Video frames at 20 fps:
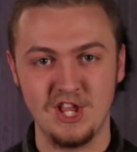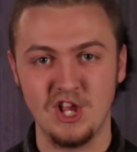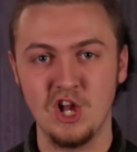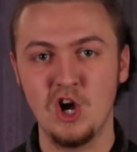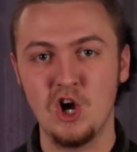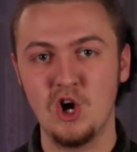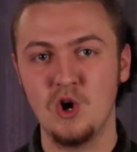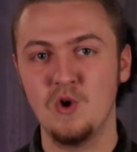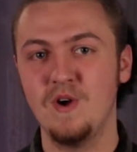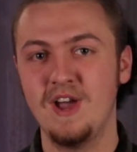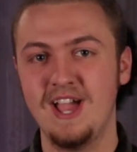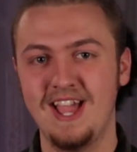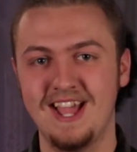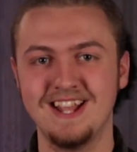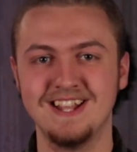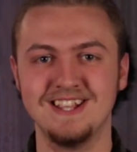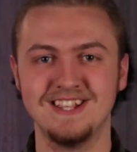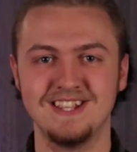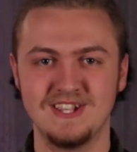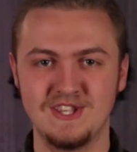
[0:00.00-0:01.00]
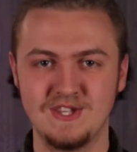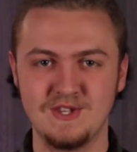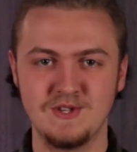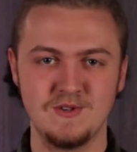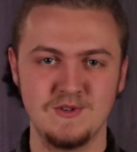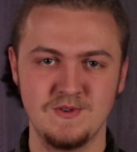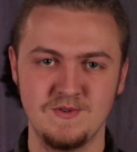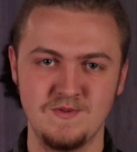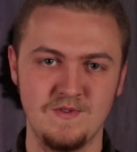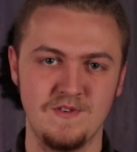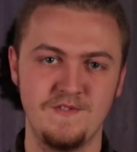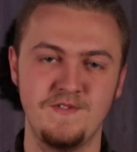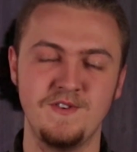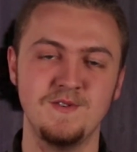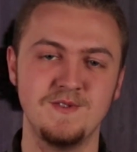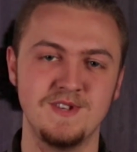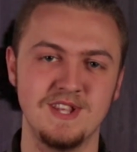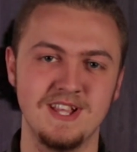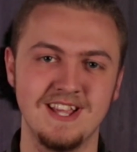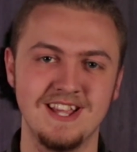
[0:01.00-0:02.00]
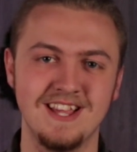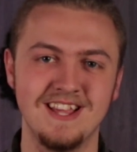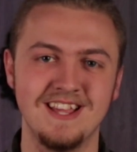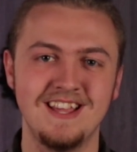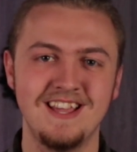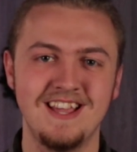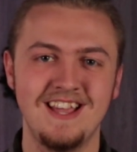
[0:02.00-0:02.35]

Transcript: go and refusing it.